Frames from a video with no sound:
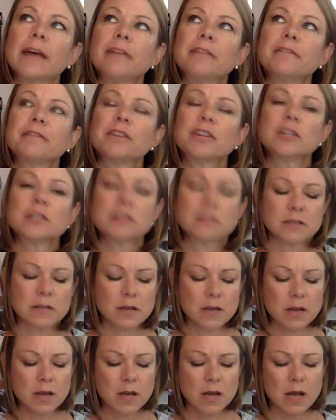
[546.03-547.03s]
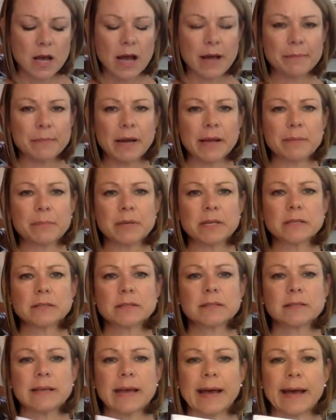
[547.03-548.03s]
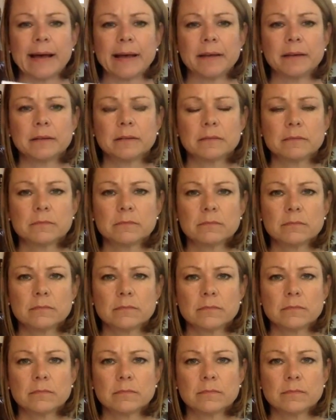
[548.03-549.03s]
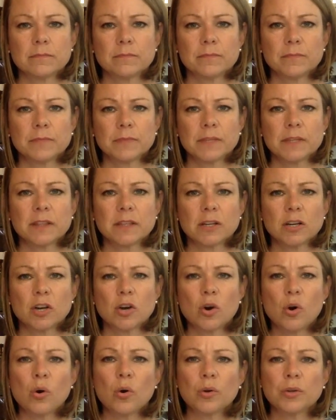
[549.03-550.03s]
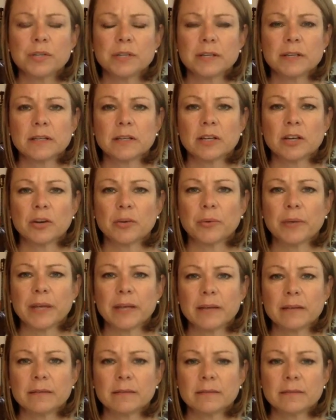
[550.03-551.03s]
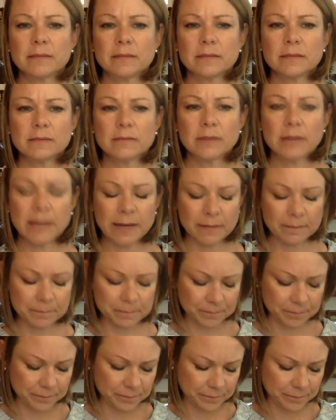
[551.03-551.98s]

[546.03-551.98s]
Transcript: at first I might be sad that the goal didn't go in, right?